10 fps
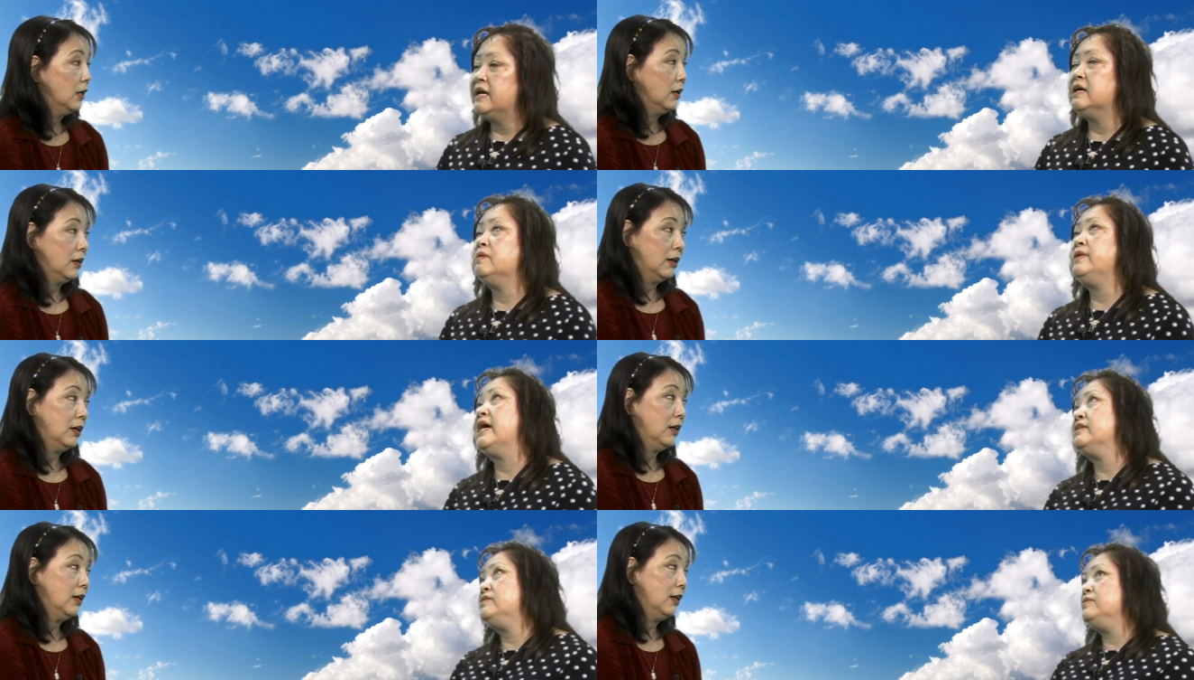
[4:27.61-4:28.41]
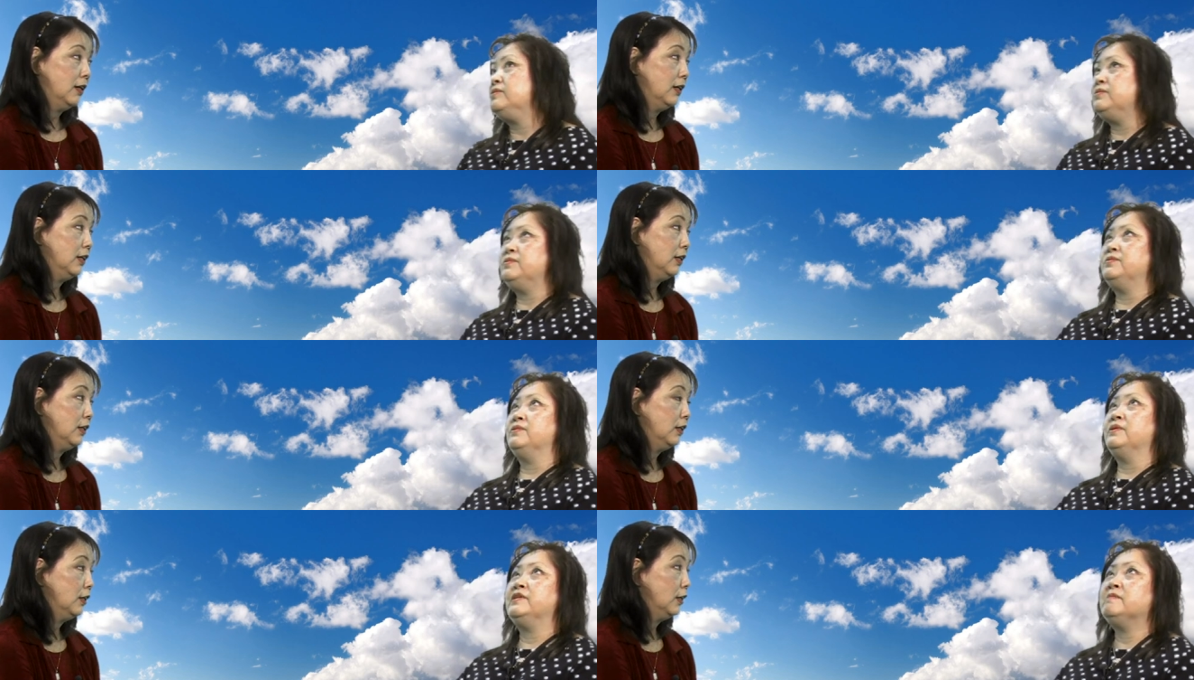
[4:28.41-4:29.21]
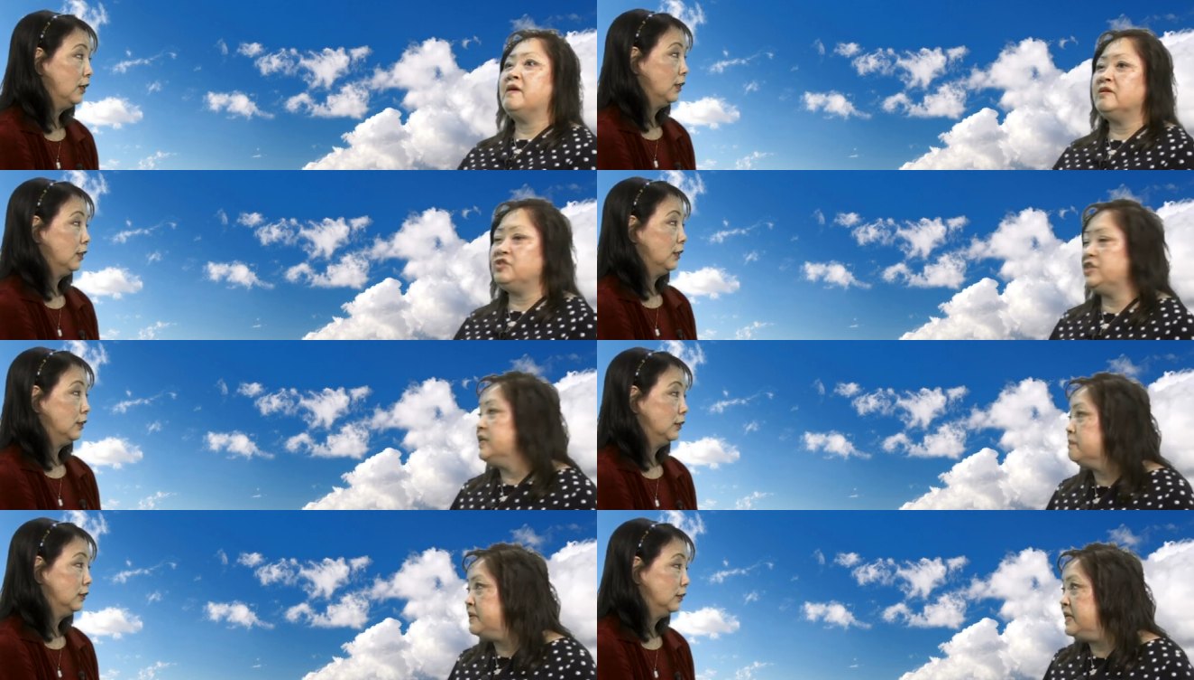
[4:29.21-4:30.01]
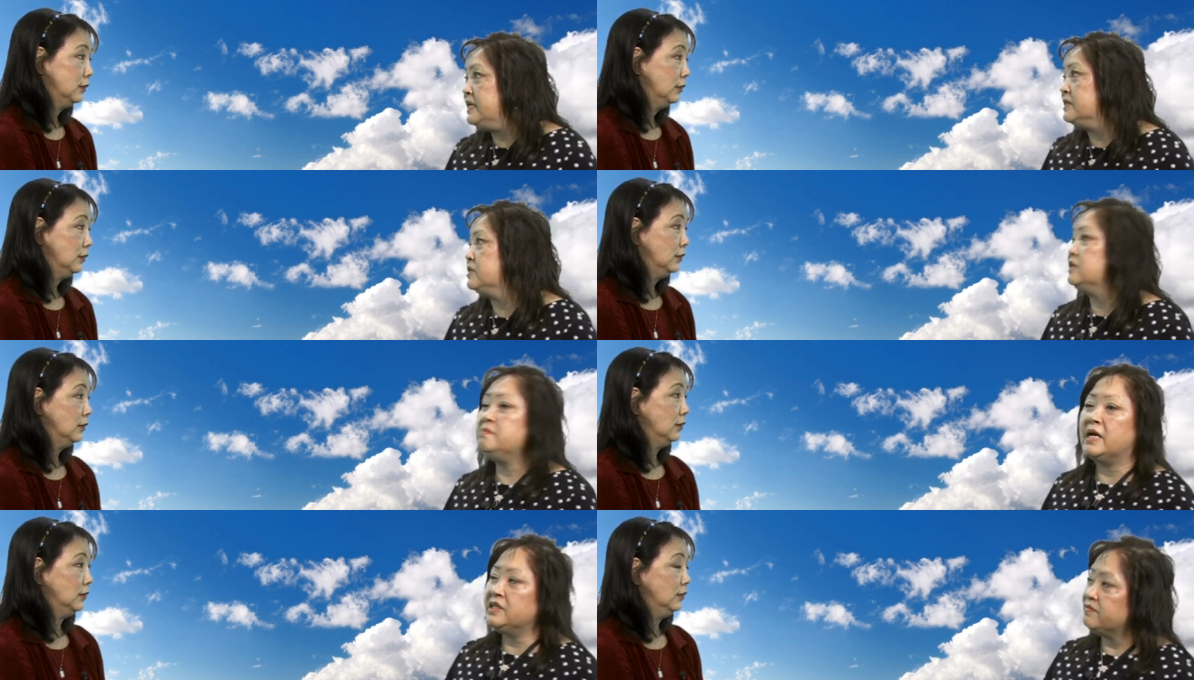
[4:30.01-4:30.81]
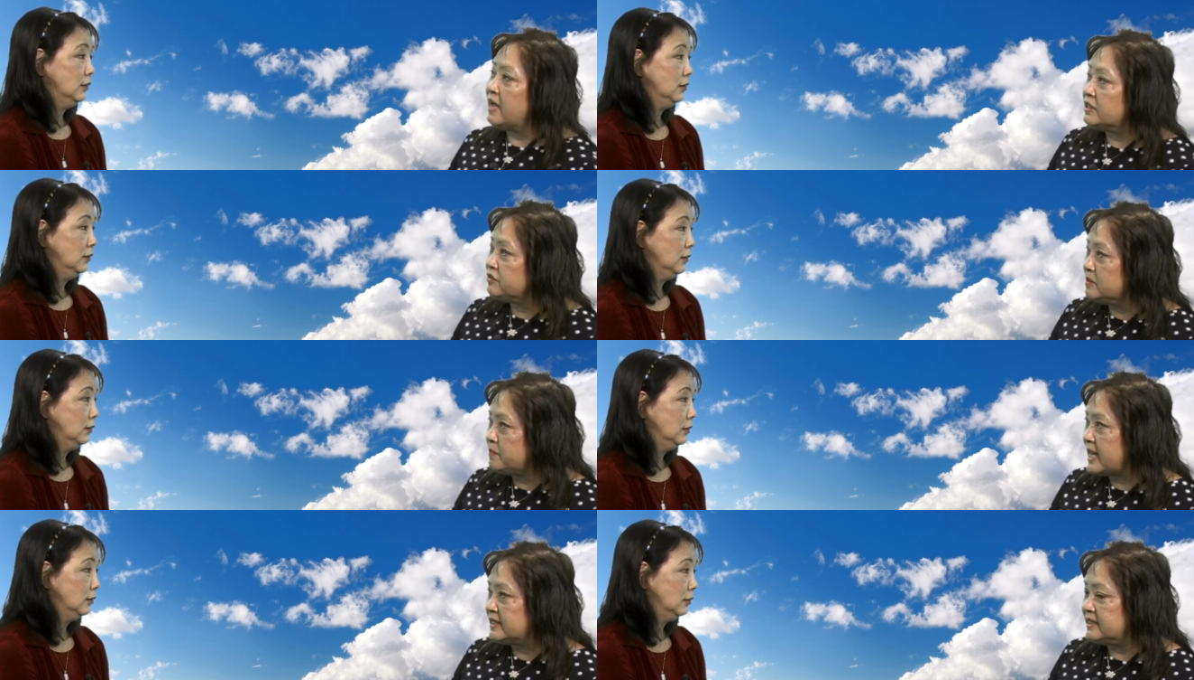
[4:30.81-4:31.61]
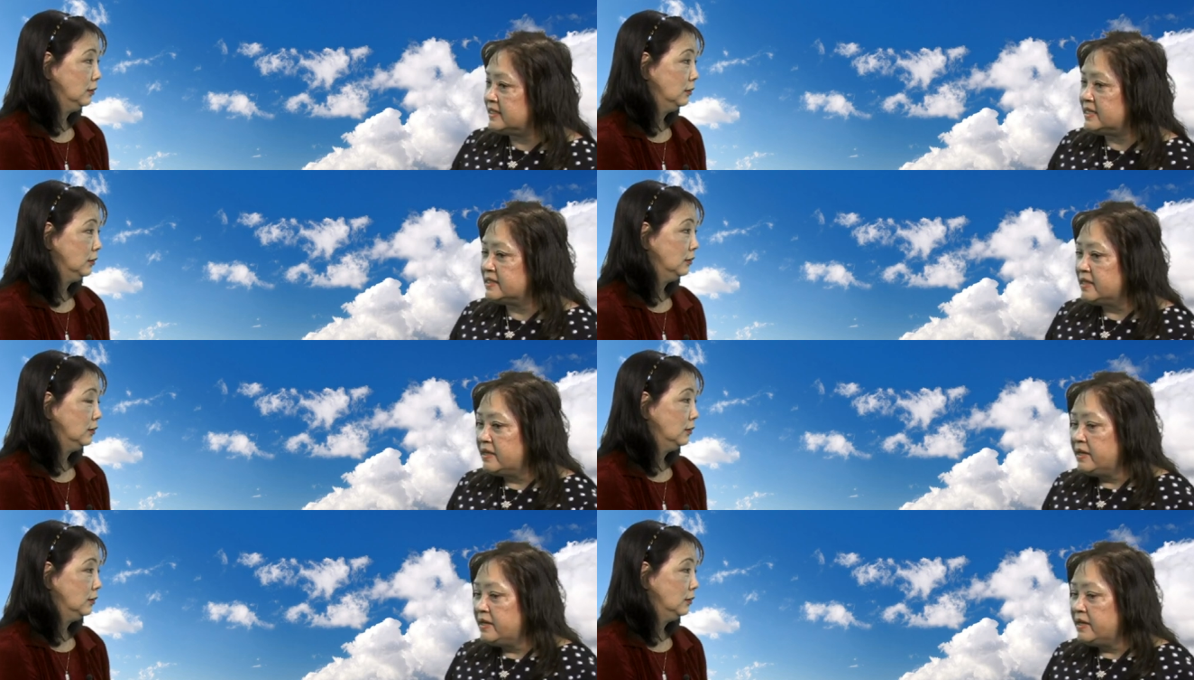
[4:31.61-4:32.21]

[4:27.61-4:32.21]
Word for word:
Speaker 1: Uh, we had to learn about GMPs, good manufacturing practices.